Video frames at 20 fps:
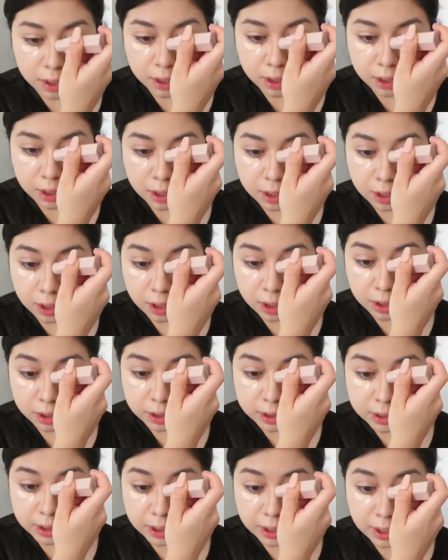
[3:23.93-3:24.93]
And
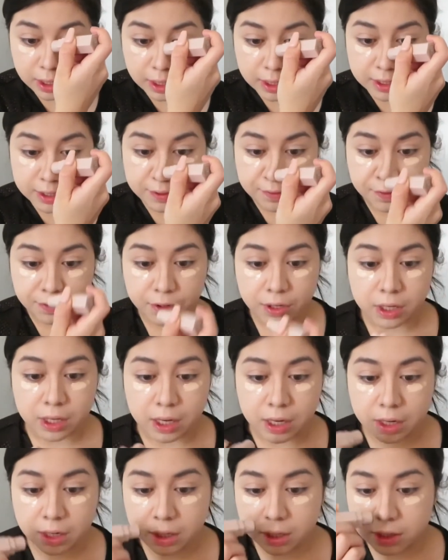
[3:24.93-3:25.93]
honestly guys, for
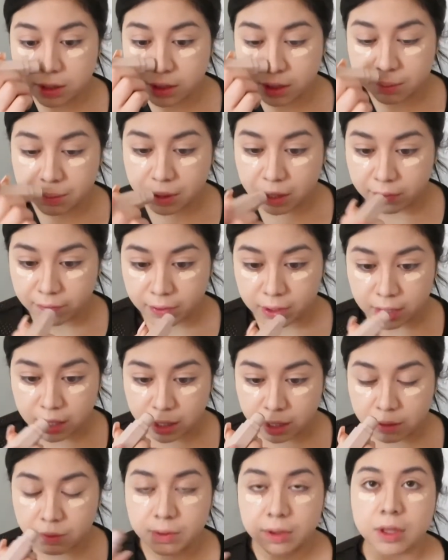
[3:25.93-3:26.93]
years, I'm not even
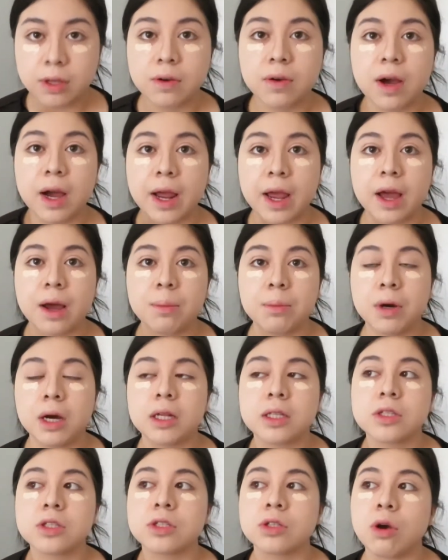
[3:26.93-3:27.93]
kidding with you, I have
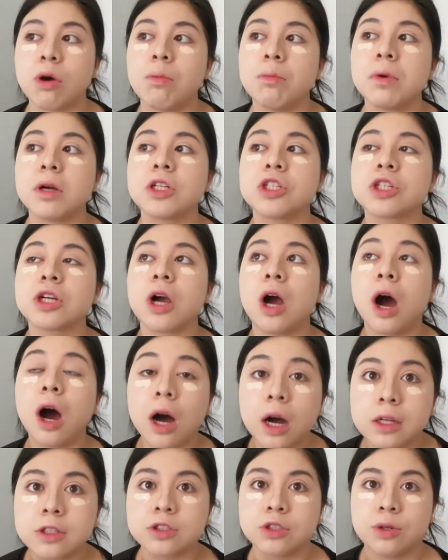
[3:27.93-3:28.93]
bought so much
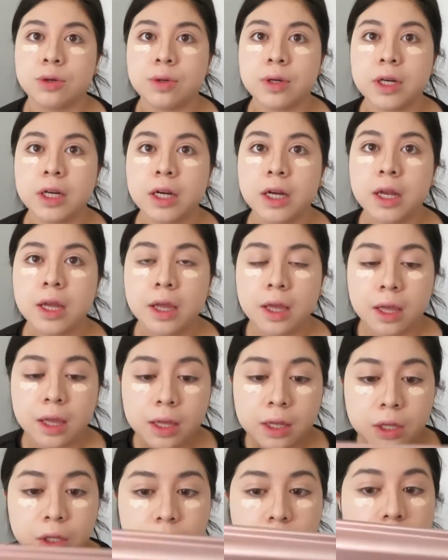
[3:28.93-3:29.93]
contour,
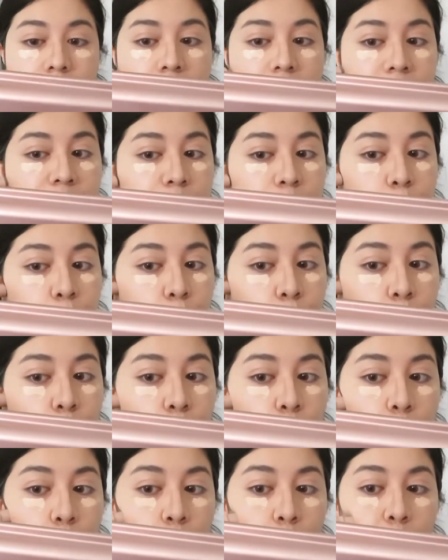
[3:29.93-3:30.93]
like,
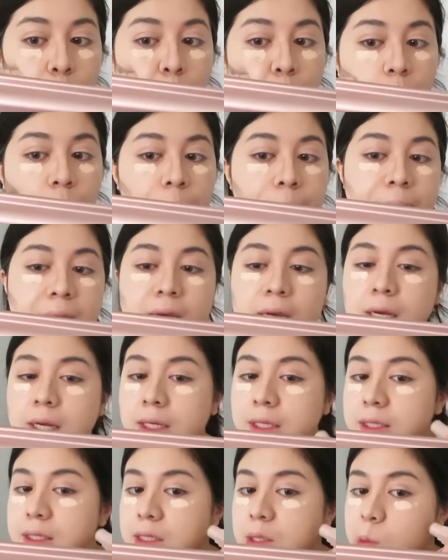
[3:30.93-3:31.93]

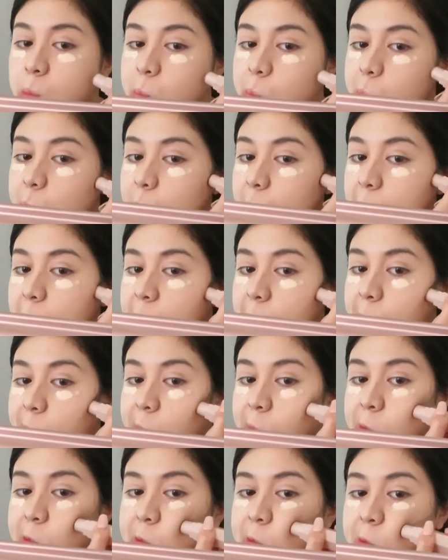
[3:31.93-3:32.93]
because I
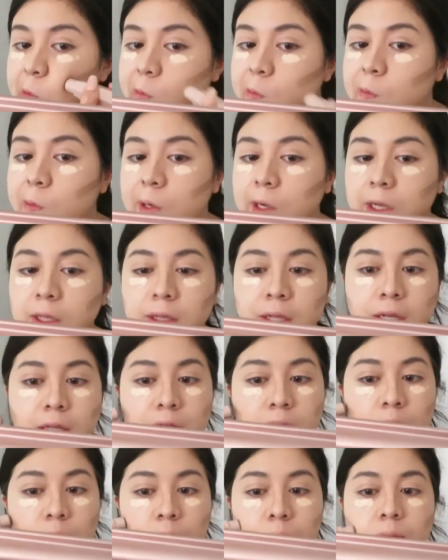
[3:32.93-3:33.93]
never used to find like
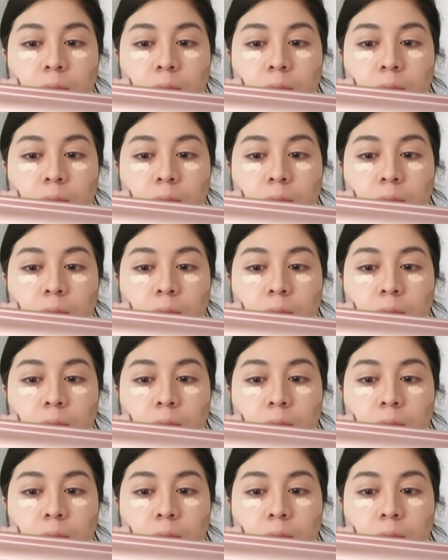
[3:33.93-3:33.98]
the